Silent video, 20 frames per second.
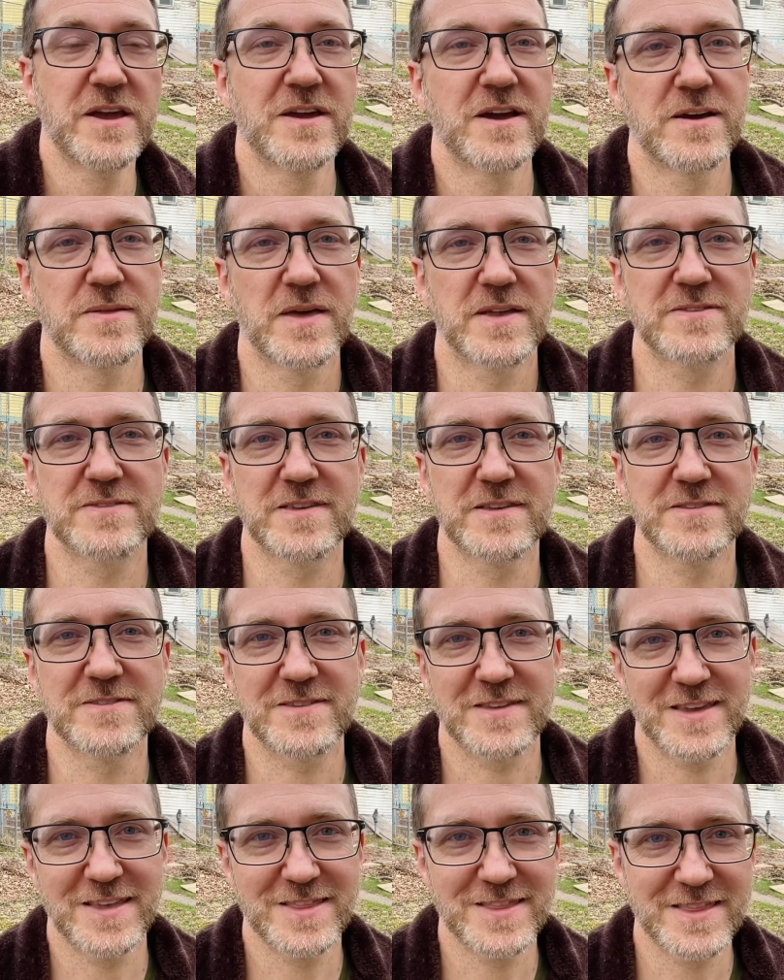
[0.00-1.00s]
And then since
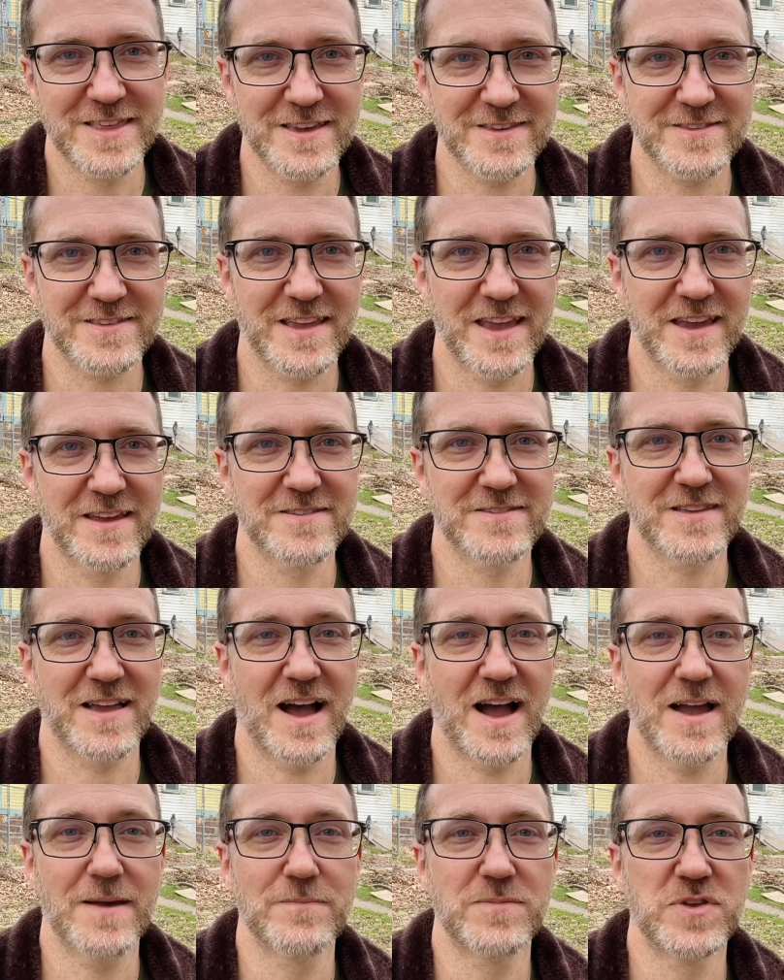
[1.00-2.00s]
in this case,
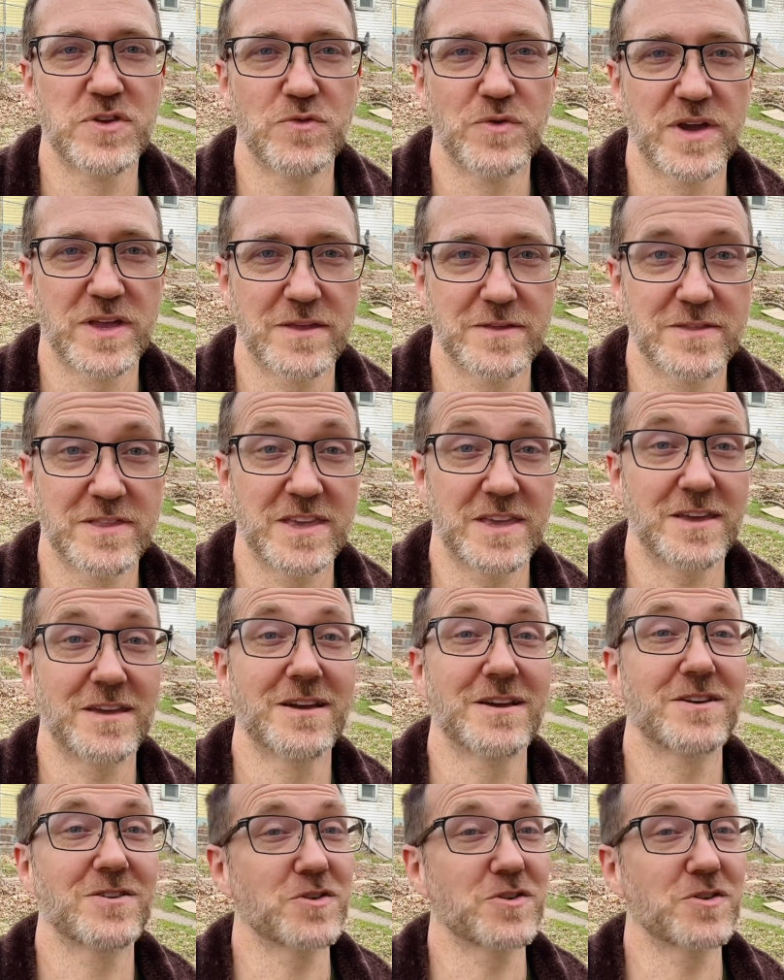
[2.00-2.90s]
I'm doing the